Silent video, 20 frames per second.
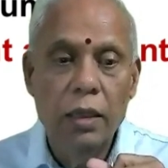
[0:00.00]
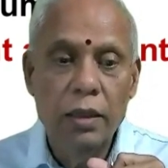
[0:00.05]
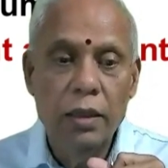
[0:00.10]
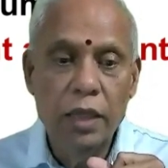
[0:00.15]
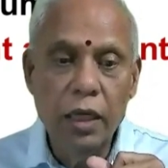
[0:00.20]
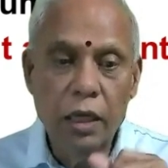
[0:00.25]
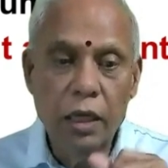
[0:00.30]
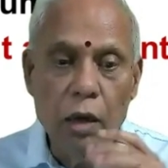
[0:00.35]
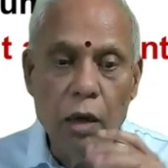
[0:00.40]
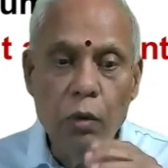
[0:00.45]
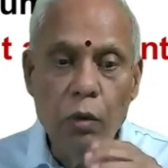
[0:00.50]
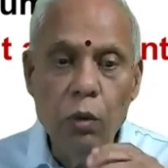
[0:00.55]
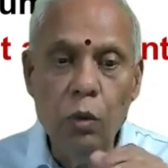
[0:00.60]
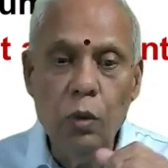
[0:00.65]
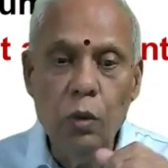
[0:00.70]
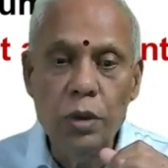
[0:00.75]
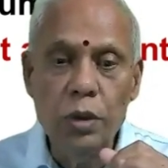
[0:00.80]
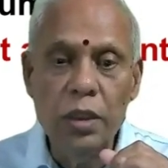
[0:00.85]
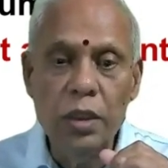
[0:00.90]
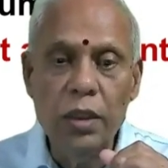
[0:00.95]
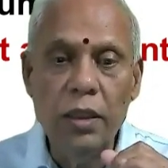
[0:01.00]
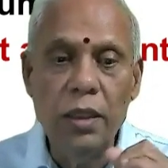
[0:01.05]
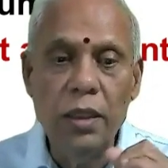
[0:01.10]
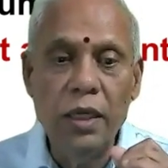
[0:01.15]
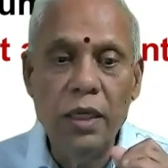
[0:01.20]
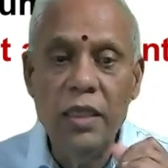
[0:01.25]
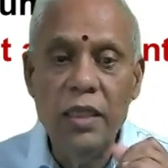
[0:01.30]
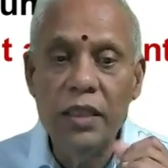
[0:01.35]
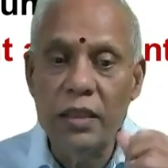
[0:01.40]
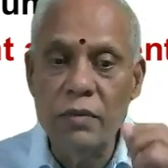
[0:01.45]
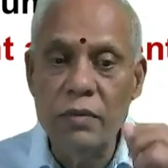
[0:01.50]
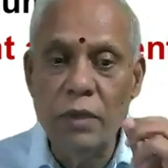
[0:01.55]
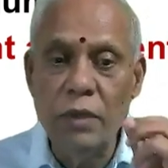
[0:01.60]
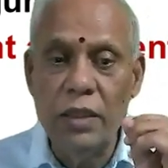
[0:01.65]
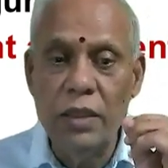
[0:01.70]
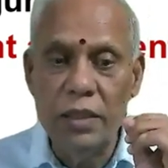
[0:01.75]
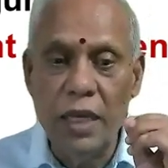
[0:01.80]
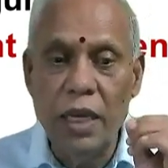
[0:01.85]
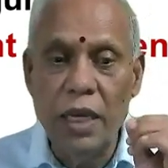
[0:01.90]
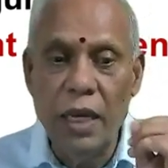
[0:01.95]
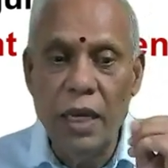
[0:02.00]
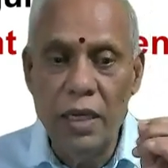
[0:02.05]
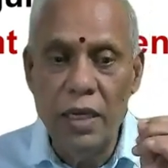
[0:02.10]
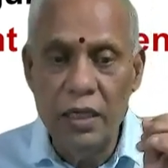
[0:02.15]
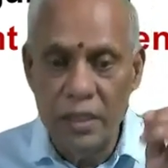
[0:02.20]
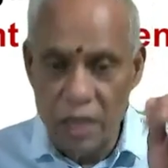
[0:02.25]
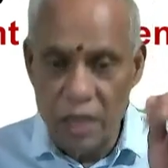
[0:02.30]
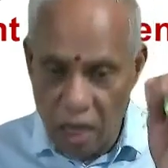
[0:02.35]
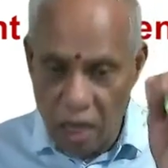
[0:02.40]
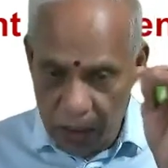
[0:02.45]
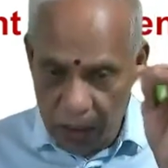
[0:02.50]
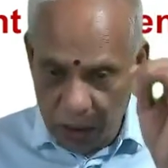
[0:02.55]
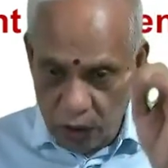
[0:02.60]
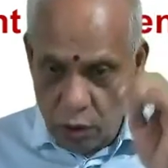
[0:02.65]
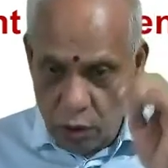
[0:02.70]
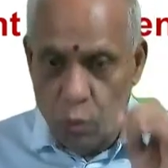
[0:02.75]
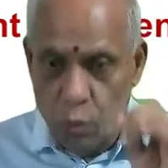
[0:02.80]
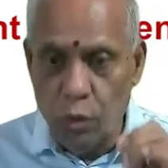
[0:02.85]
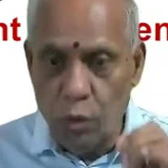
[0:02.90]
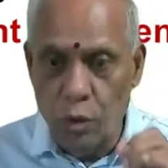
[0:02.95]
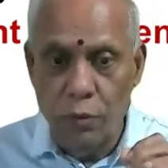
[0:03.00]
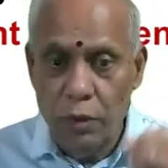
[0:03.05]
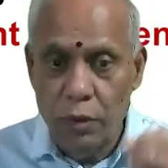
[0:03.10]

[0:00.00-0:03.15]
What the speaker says: the conclusion is, we say, is unsound.